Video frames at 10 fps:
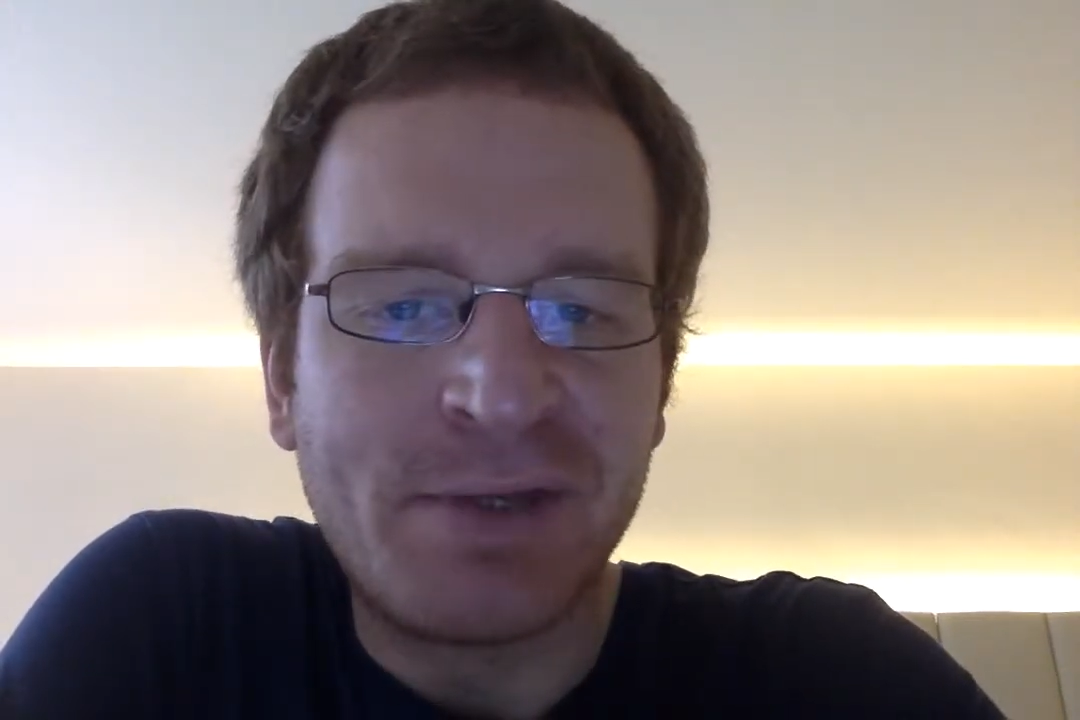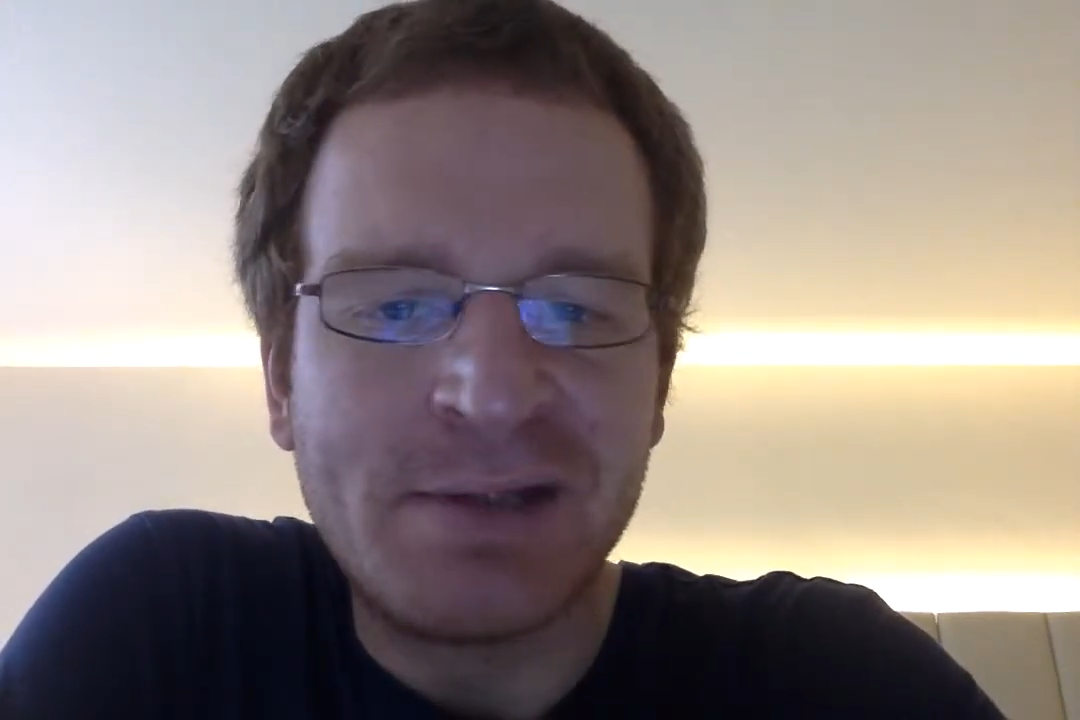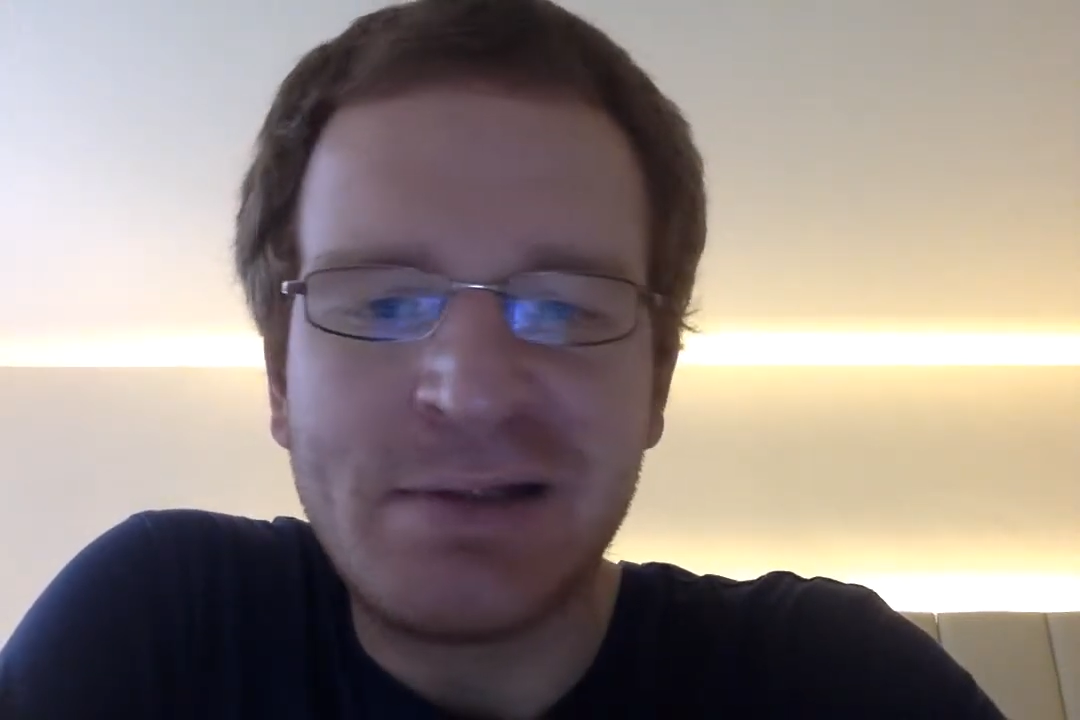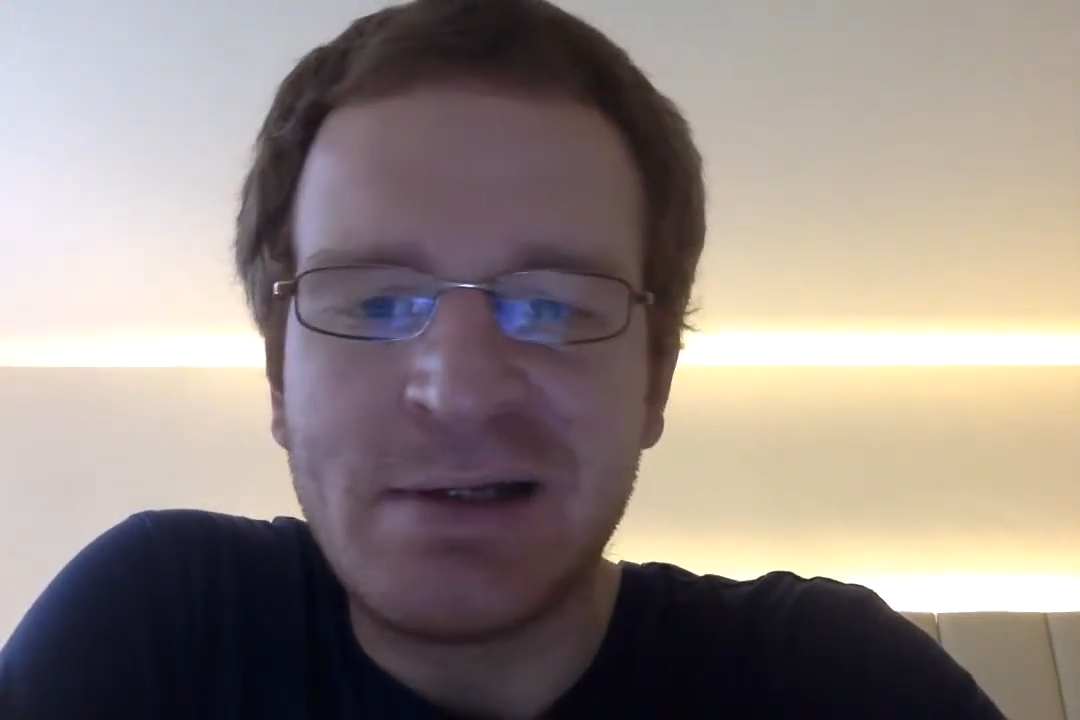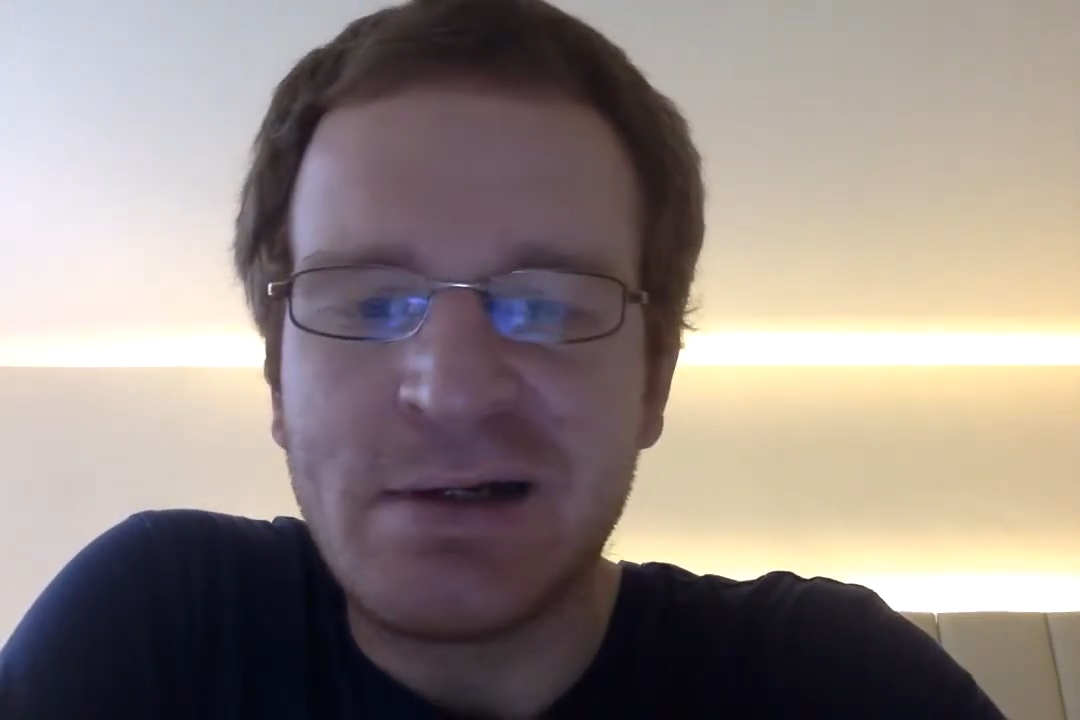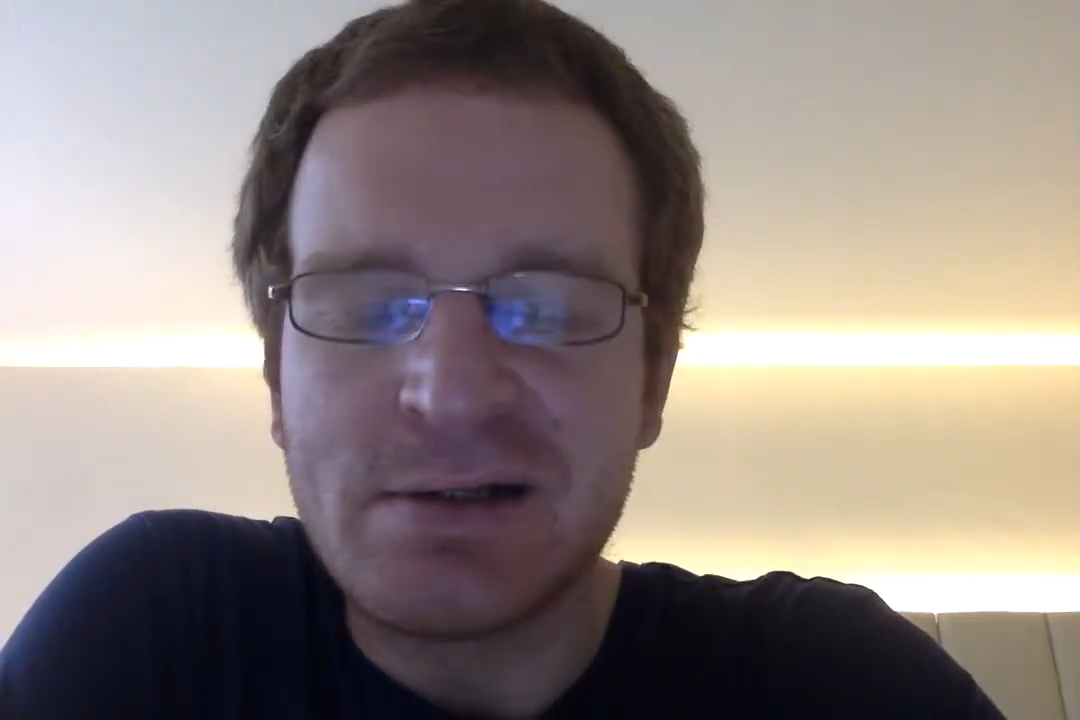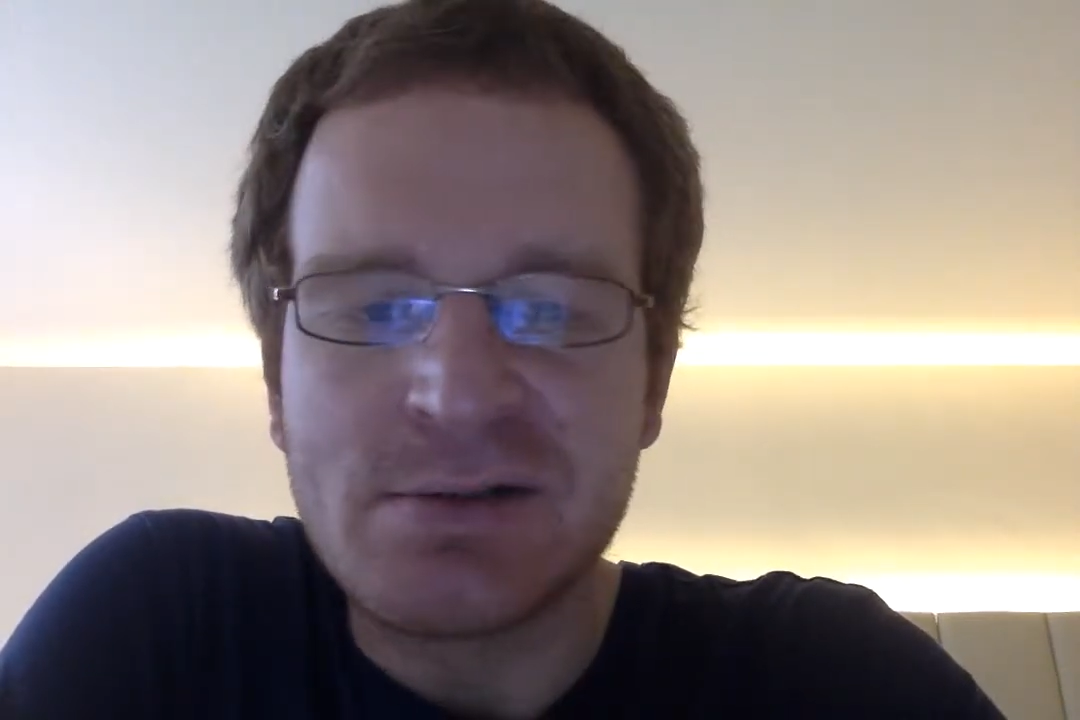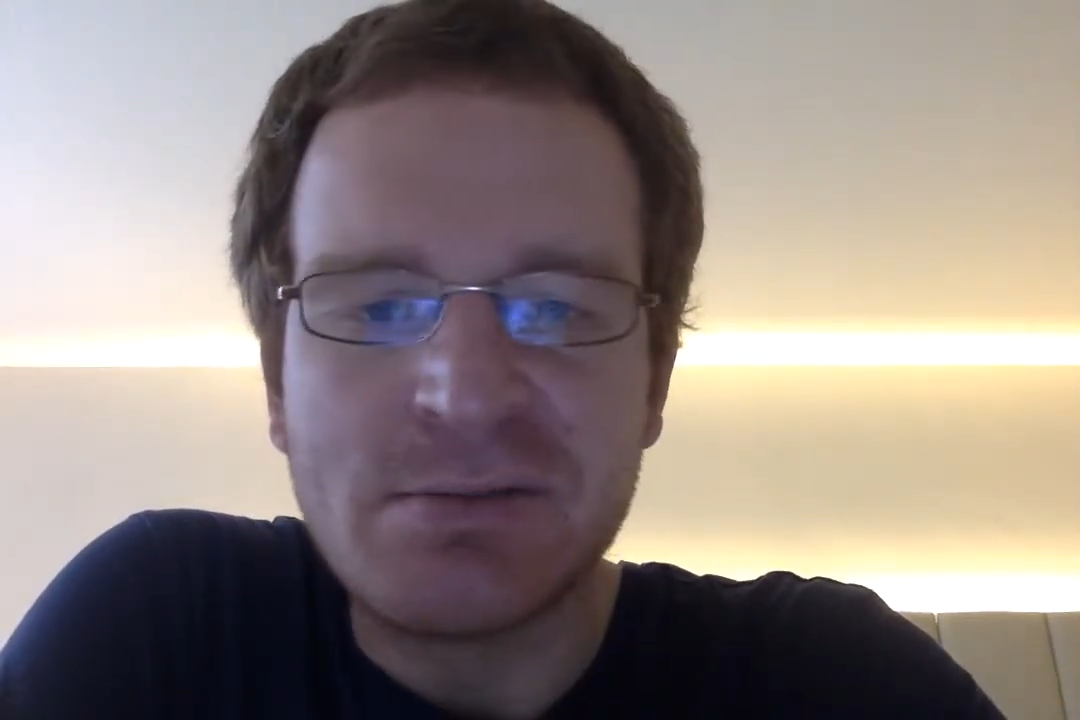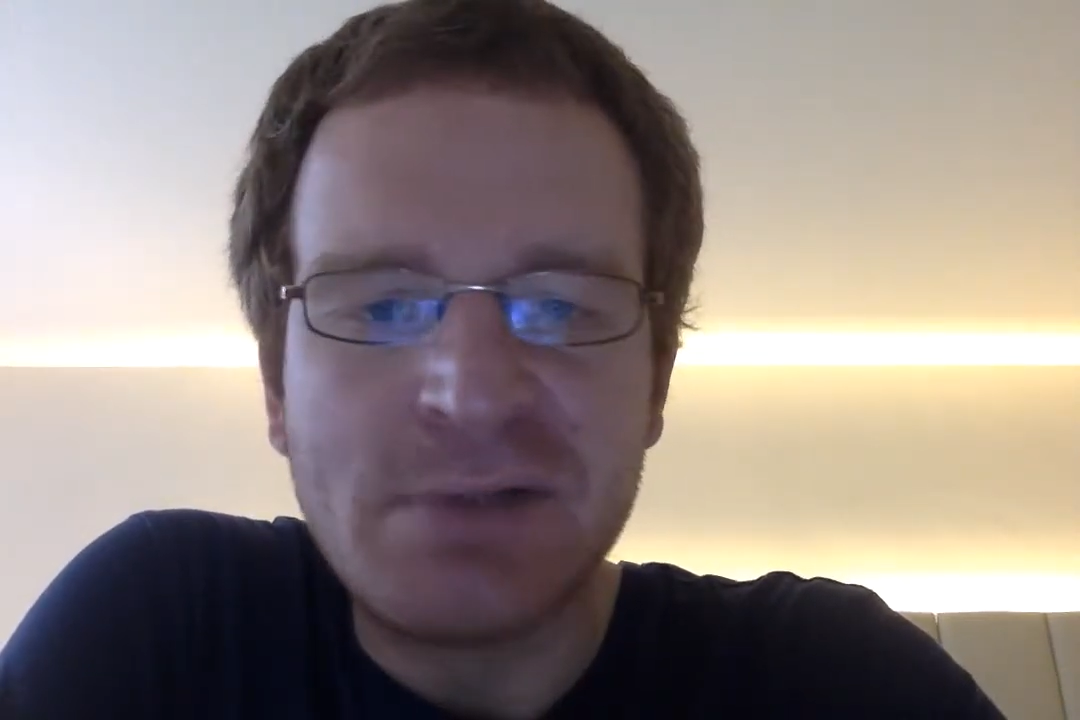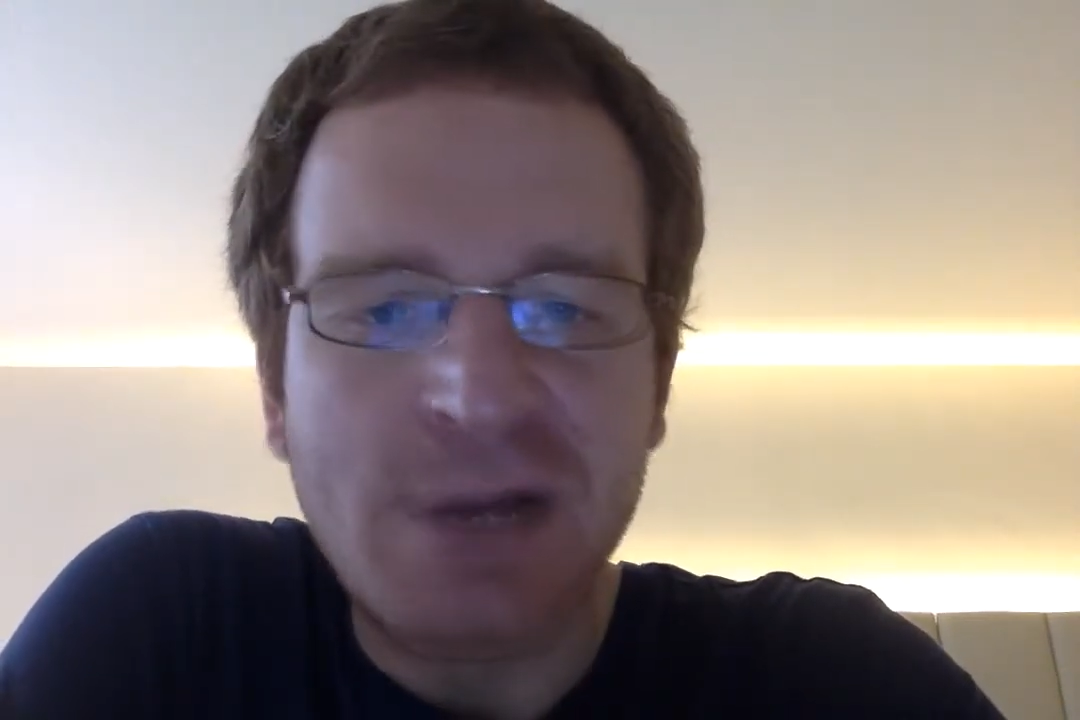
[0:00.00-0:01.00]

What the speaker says: And there are some